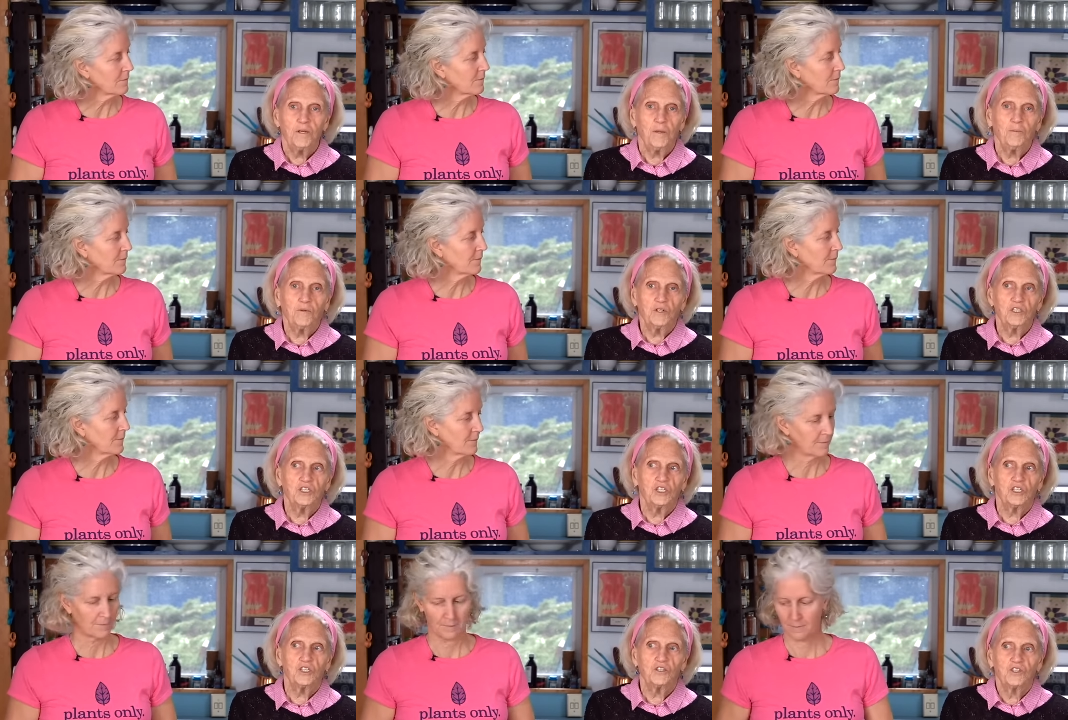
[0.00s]
Speaker 1: people
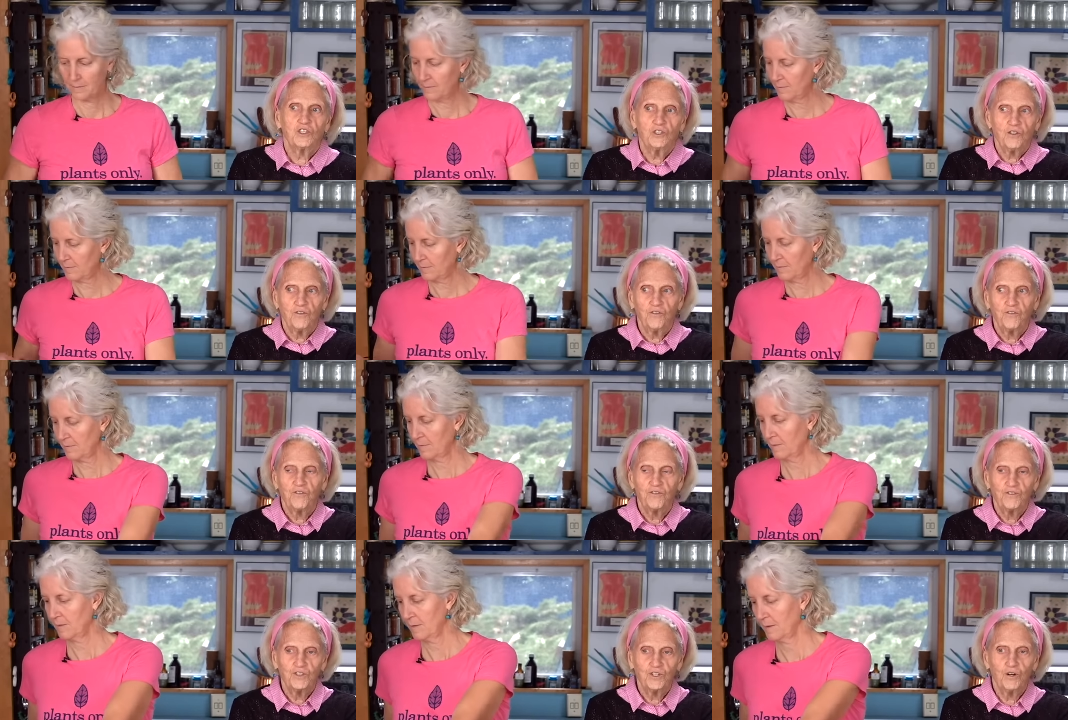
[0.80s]
just sort of
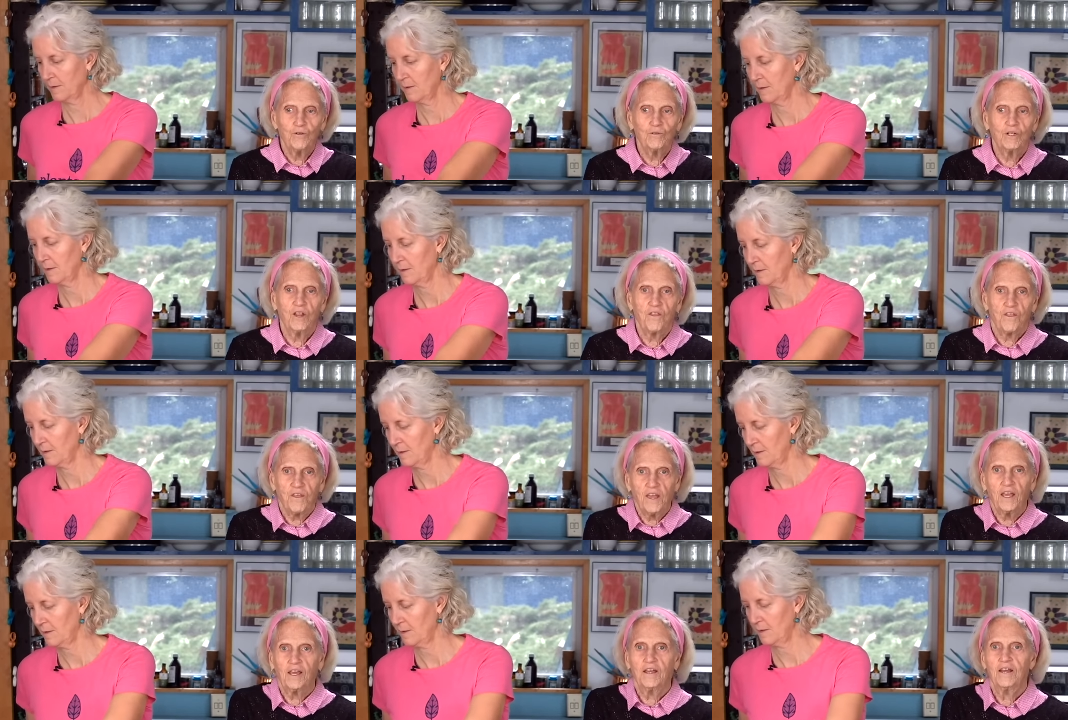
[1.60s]
don't
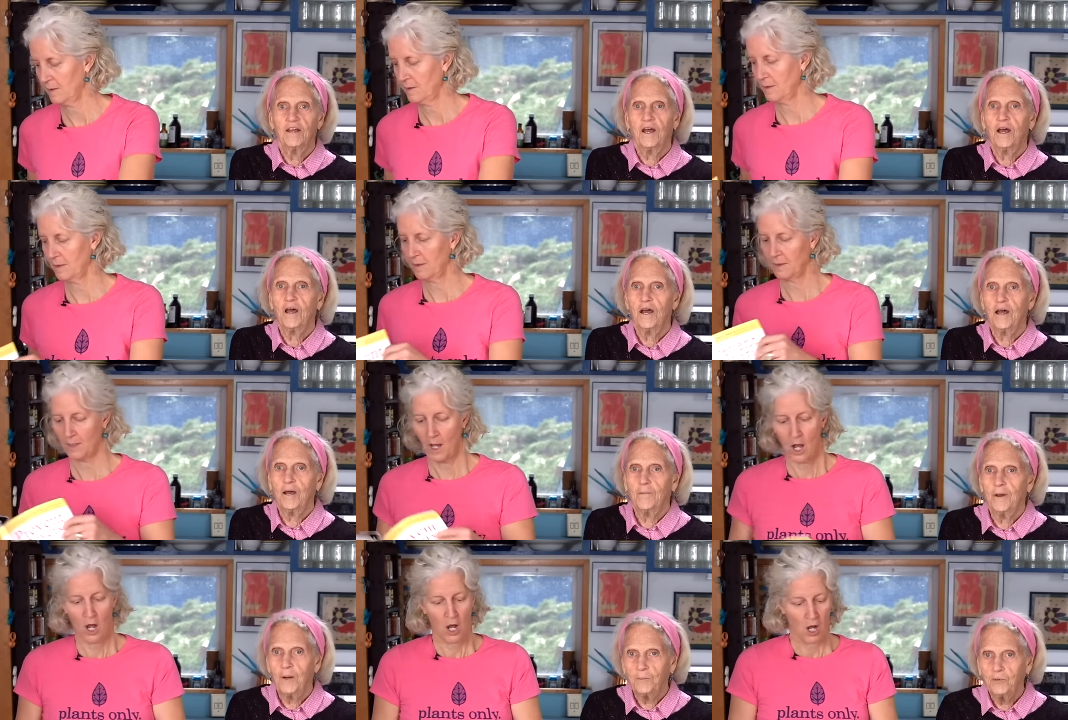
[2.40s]
think
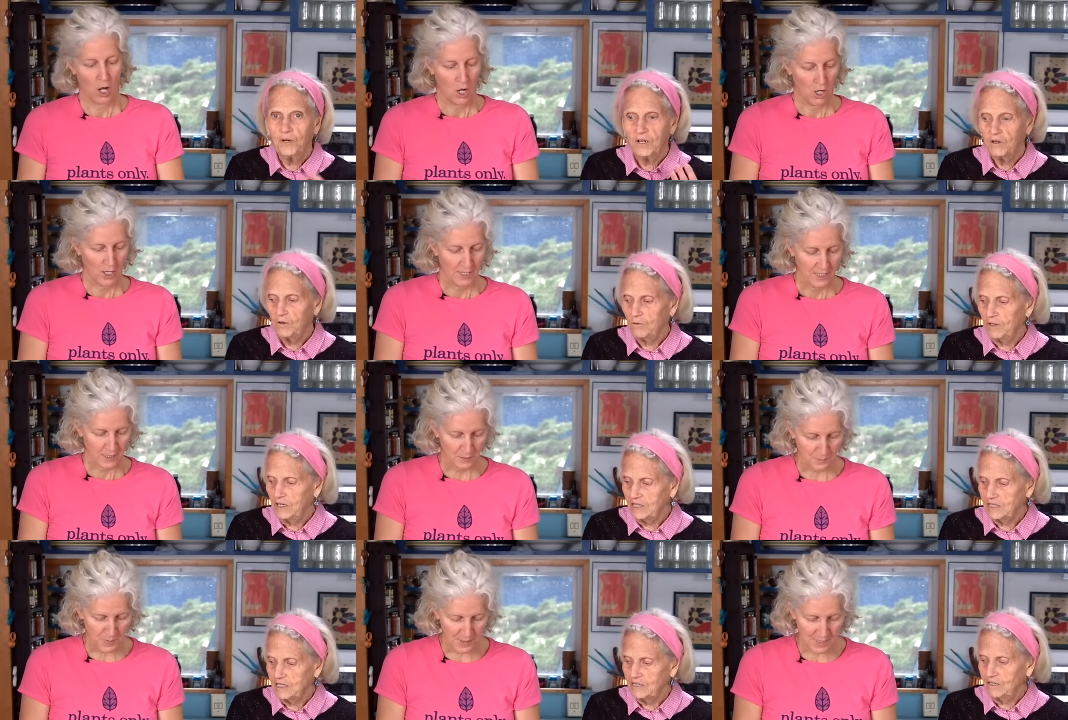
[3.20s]
about putting
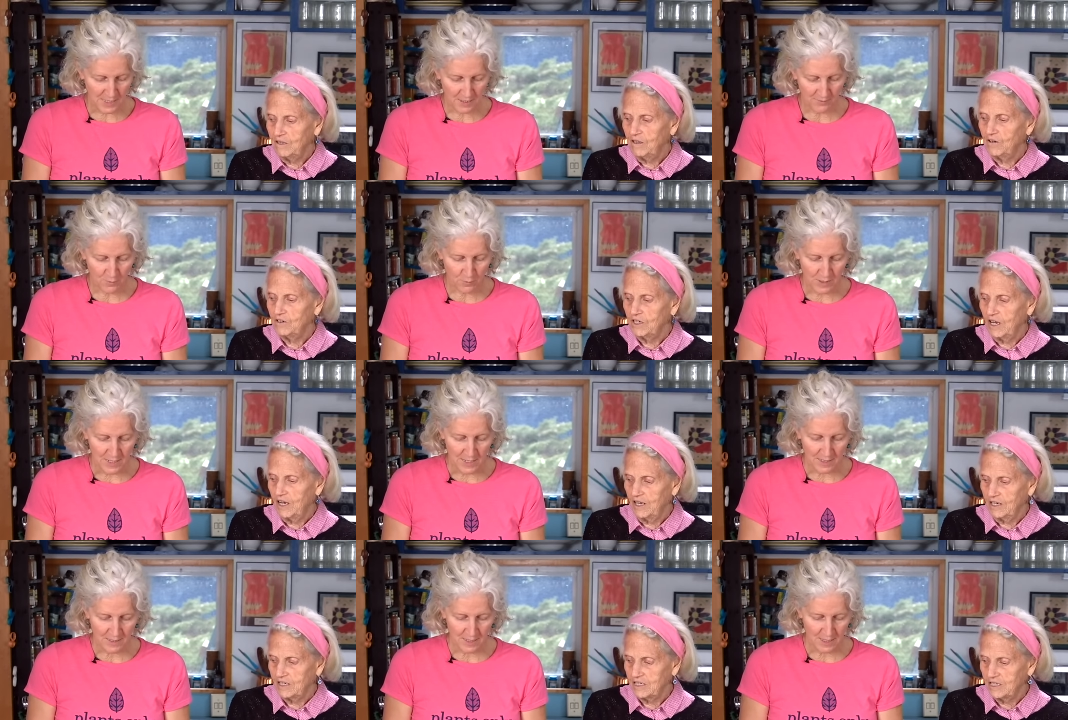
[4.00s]
greens. Speaking into their of
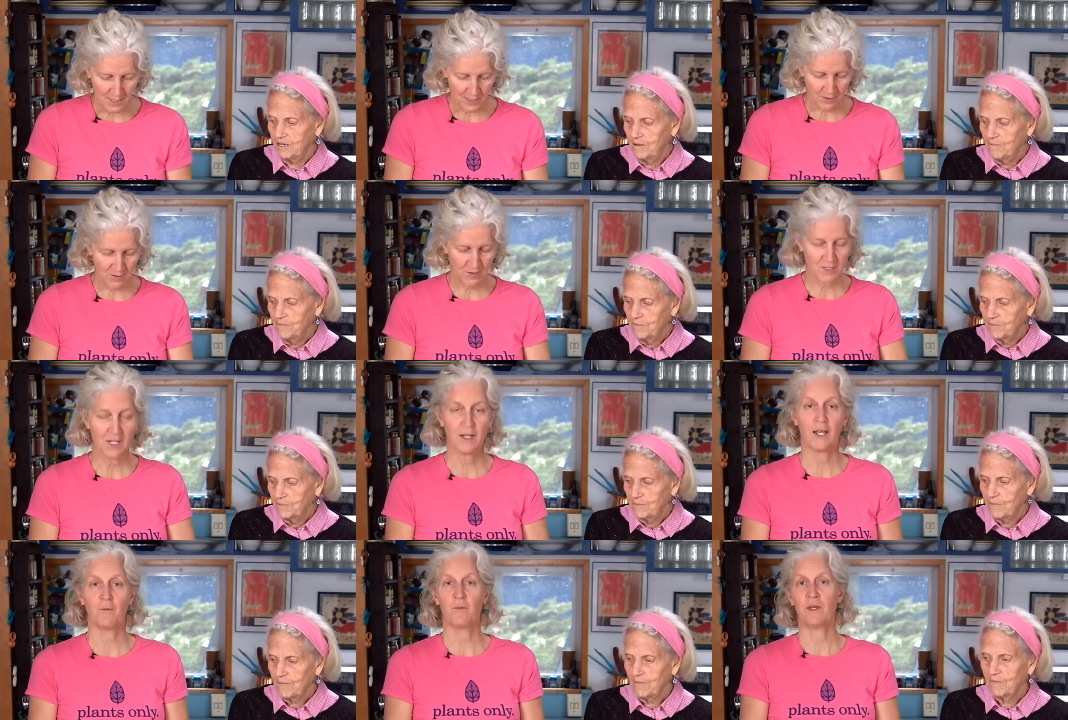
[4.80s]
greens,
Speaker 2: here's
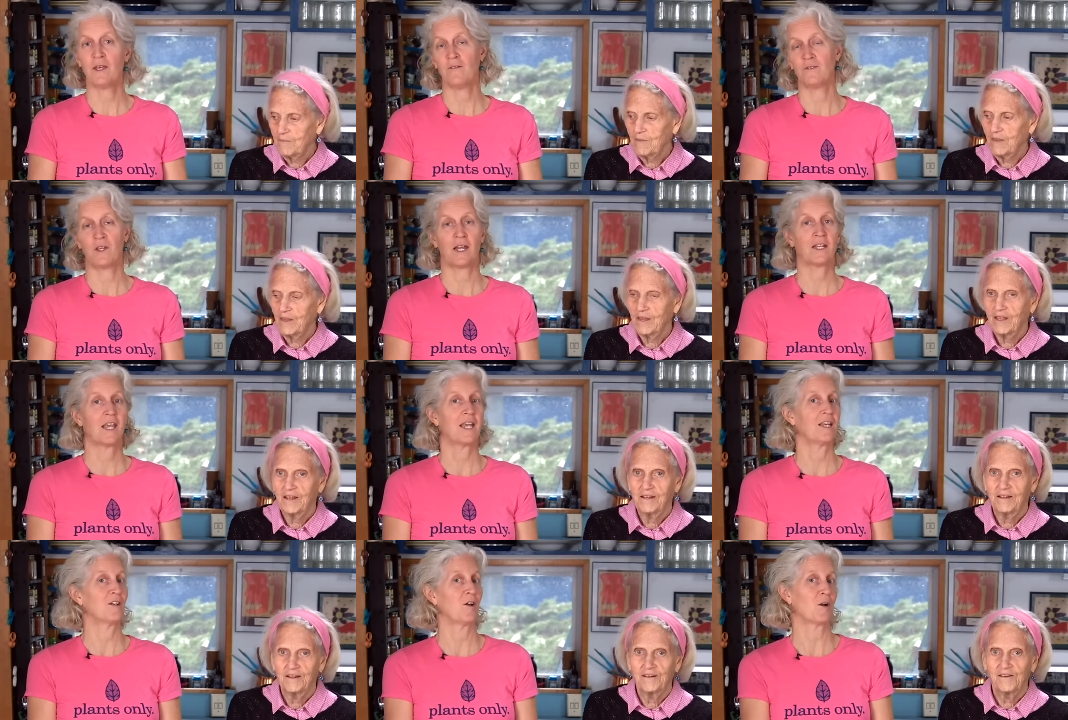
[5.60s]
we have
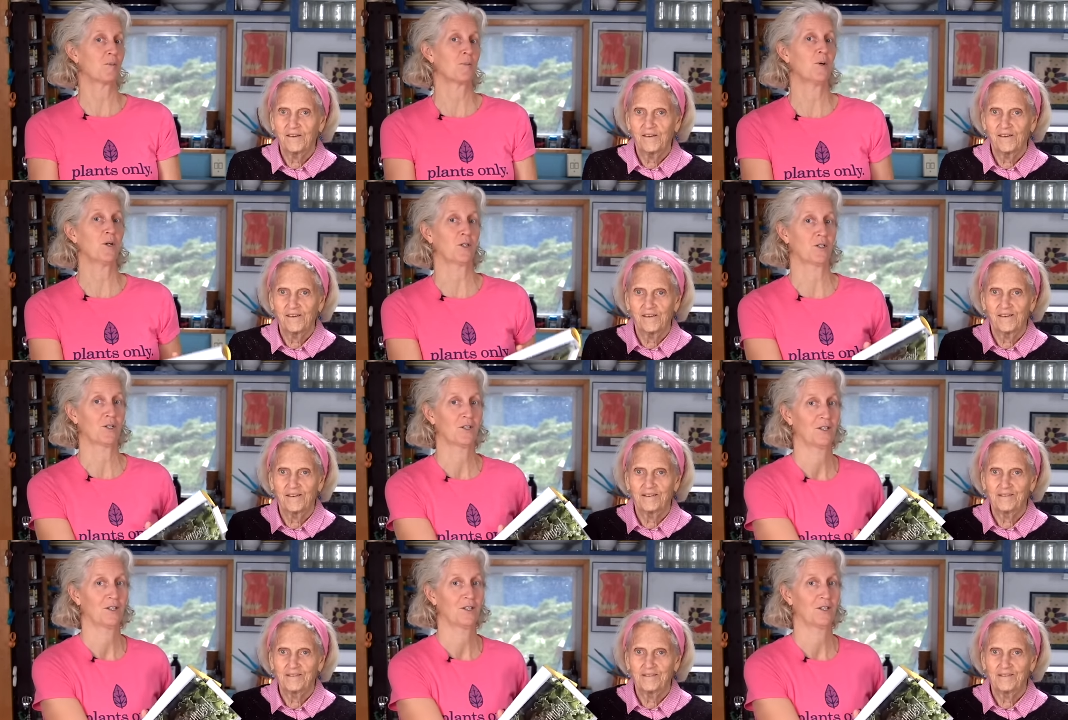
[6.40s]
dedicated our book